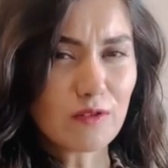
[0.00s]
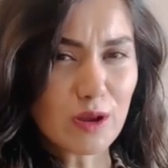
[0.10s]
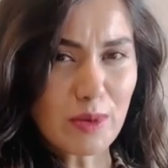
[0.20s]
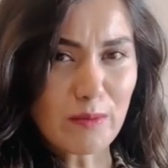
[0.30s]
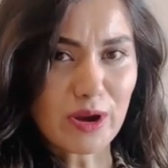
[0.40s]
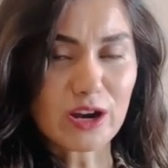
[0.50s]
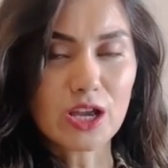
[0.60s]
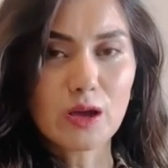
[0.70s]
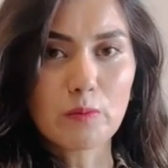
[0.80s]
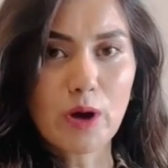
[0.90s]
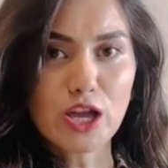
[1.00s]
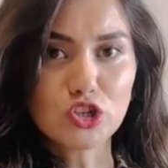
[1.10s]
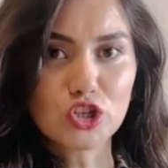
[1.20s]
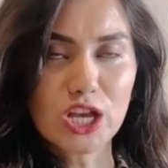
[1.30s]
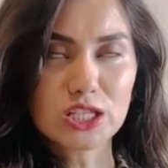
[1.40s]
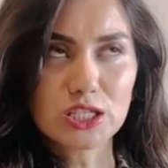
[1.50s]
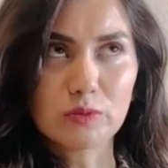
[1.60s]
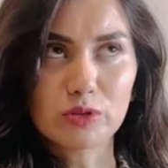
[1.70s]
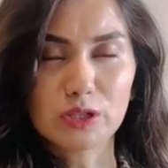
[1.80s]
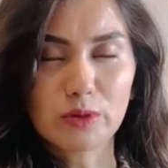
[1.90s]
Remember, by just
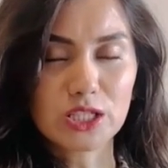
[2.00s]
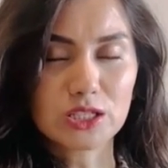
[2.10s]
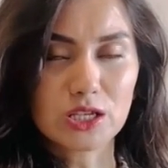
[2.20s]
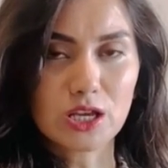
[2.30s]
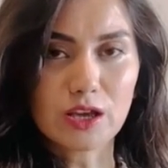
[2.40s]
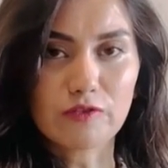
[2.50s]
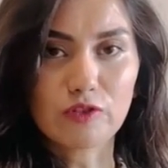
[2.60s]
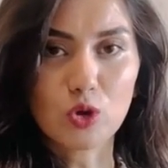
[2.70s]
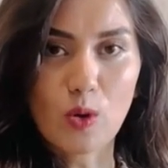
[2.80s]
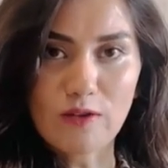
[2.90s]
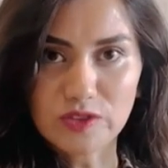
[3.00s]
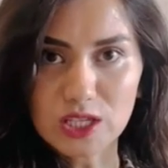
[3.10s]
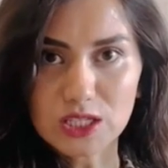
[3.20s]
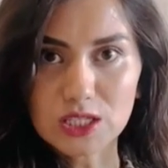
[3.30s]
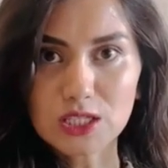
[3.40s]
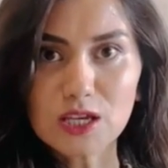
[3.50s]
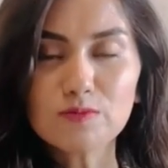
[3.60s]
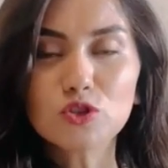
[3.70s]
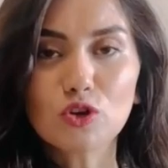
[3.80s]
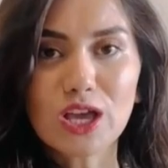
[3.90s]
implementing a few of these
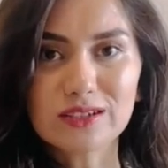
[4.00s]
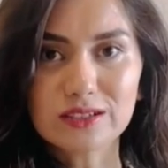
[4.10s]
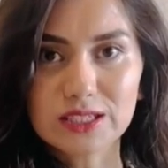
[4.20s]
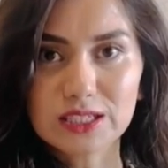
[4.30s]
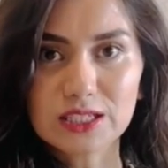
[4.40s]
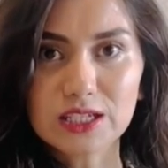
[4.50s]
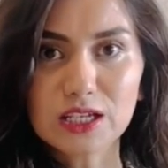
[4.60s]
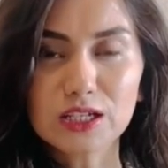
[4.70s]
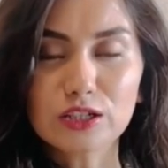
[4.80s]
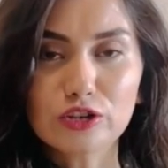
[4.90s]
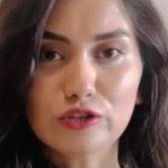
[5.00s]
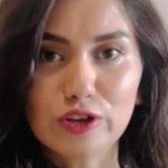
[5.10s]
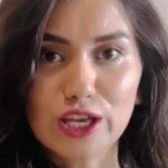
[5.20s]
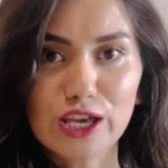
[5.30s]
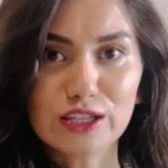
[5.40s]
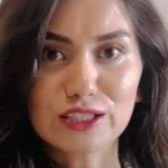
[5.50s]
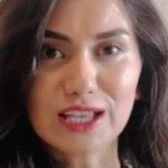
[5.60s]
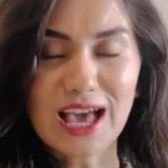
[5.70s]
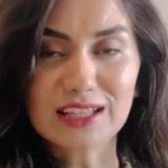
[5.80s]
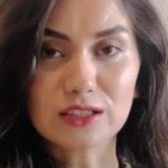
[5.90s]
tips, you can still create
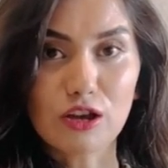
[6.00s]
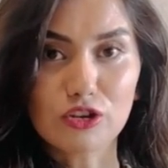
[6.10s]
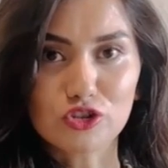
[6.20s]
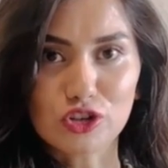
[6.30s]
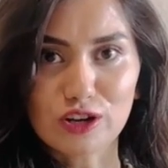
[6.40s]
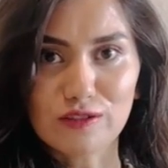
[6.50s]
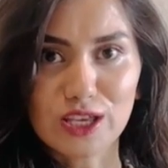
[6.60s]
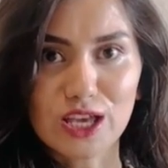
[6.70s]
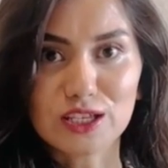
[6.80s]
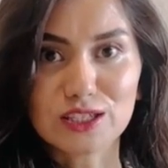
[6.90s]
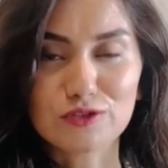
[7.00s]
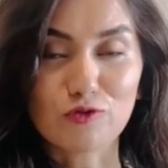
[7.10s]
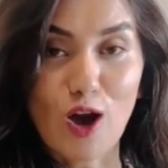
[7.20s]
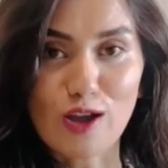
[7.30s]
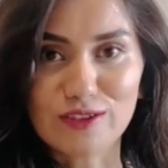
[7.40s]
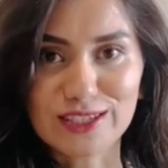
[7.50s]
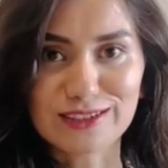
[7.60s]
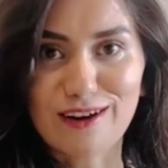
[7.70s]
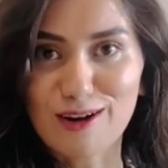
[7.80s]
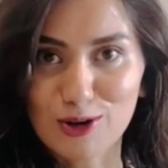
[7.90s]
that luxurious
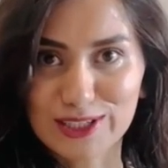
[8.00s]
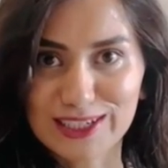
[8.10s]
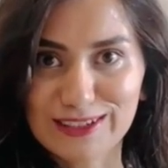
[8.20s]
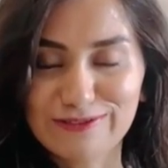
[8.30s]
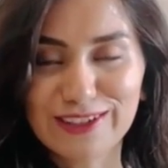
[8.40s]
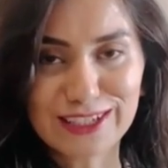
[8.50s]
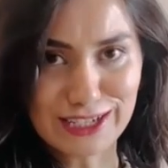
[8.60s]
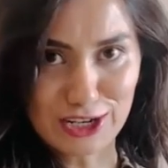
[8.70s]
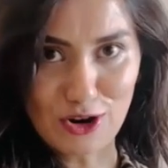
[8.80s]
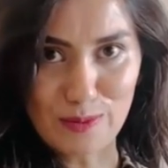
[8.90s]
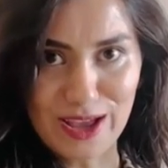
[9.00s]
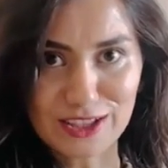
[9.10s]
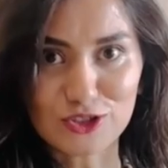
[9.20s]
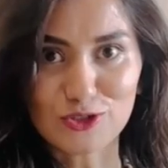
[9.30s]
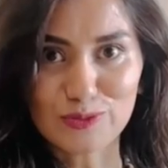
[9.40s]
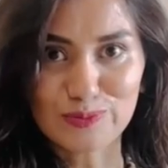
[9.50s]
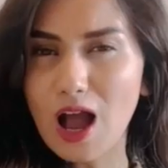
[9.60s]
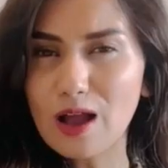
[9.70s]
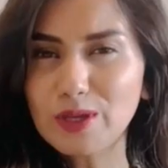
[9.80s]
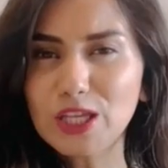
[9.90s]
5-star hotel feel in your
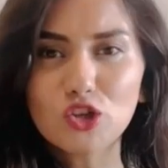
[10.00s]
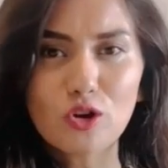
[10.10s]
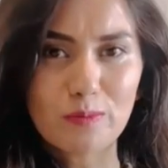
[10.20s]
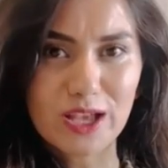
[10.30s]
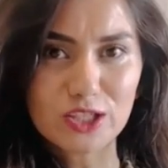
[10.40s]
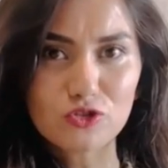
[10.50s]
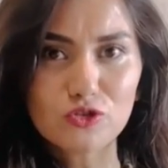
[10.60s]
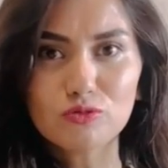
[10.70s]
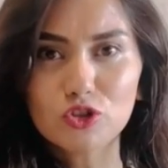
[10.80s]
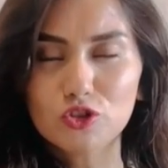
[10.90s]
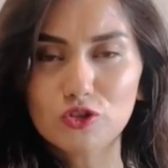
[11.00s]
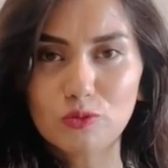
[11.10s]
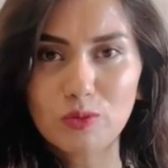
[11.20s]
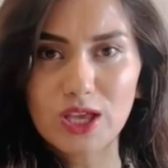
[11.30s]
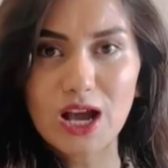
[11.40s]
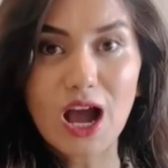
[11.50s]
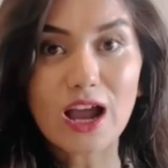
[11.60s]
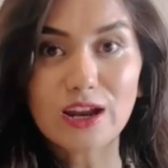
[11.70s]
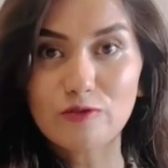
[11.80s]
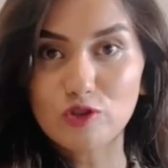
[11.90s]
bedroom. I mean, your bedroom should be
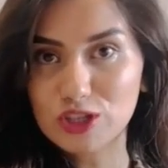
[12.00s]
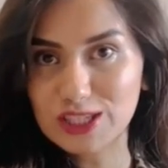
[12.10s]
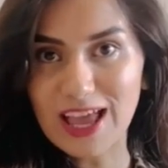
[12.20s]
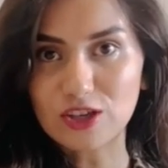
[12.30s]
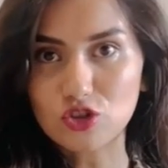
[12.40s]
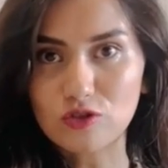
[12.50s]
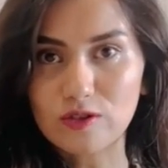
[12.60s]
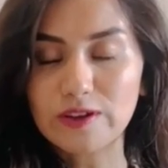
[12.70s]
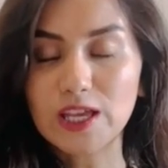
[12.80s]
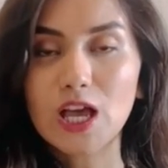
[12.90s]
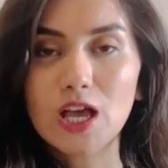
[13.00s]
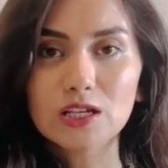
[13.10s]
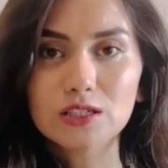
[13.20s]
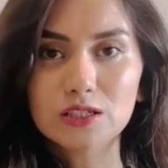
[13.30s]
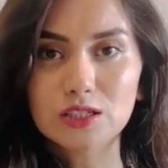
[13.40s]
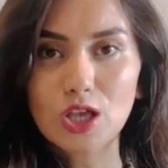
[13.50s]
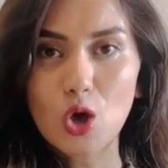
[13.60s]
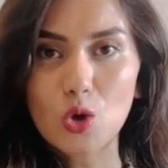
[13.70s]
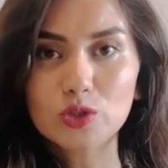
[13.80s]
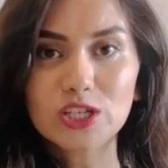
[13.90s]
kind of your sanctuary,
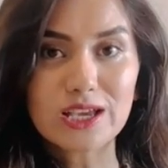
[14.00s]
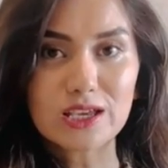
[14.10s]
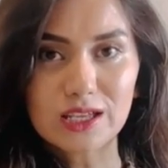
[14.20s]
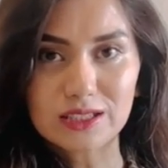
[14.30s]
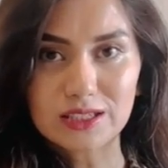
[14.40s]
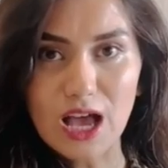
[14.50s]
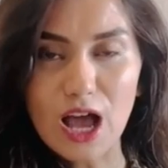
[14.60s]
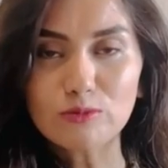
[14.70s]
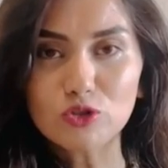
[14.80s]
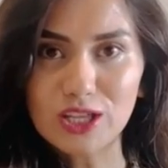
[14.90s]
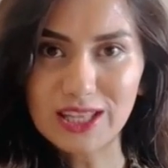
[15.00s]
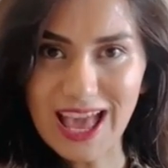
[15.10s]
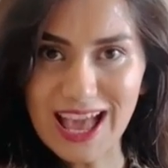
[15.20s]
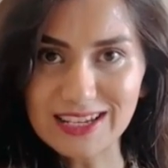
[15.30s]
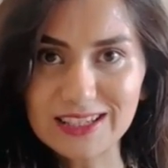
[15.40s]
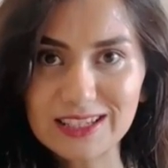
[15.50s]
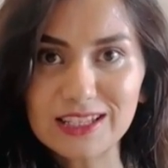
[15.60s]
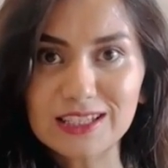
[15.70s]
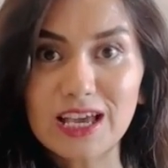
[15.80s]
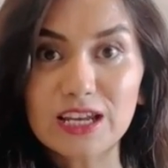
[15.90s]
so taking your time to enhance
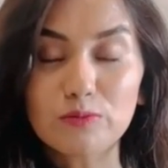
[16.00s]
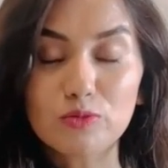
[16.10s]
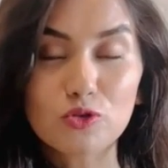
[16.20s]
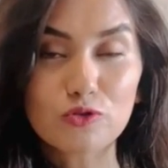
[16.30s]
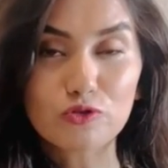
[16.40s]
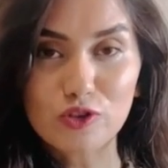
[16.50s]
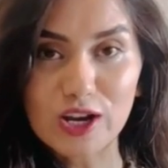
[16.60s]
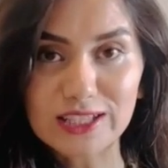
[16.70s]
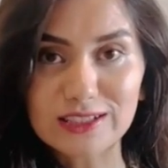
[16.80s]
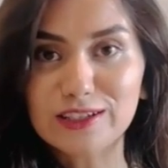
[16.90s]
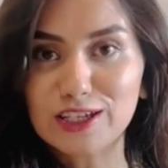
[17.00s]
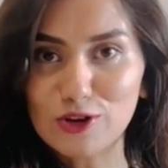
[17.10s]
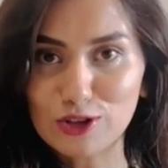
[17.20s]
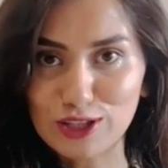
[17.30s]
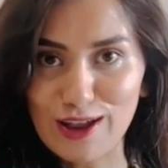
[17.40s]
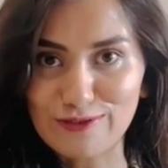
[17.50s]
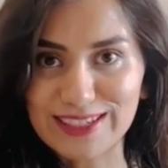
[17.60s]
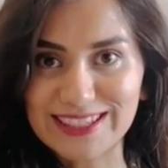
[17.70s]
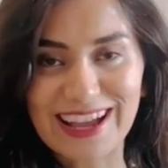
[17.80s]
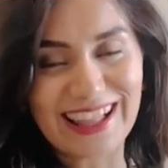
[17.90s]
it can improve greatly your
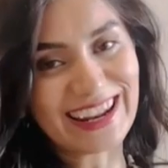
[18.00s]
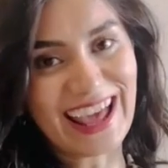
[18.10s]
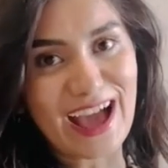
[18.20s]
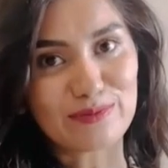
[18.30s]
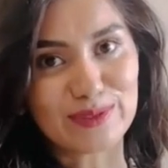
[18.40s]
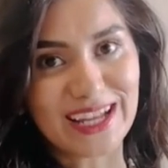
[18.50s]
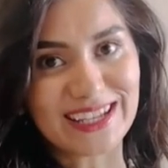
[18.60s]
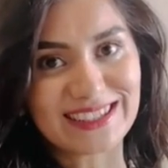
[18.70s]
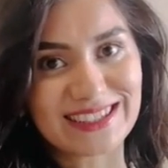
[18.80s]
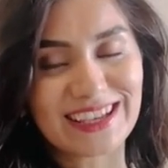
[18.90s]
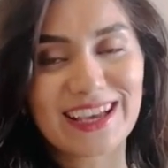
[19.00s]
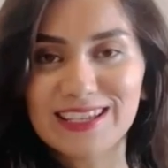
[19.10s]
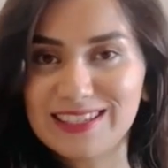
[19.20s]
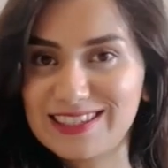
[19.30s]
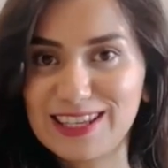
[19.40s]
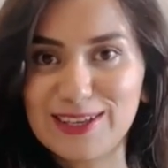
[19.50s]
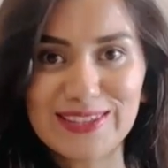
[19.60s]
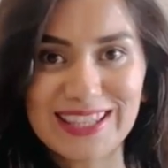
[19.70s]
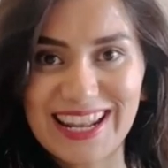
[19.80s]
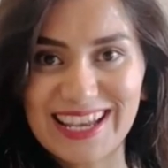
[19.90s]
lifestyle and happiness. See
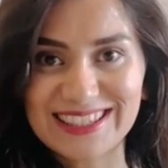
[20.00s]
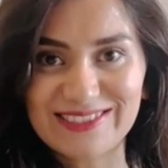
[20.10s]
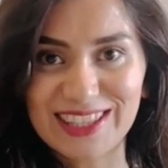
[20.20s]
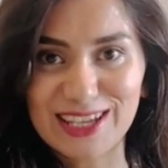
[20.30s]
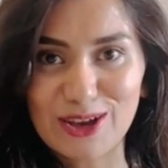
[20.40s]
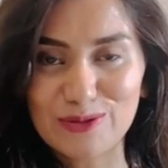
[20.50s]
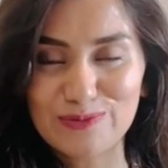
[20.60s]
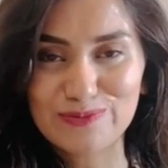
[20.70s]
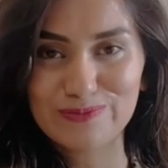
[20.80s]
you in the next video.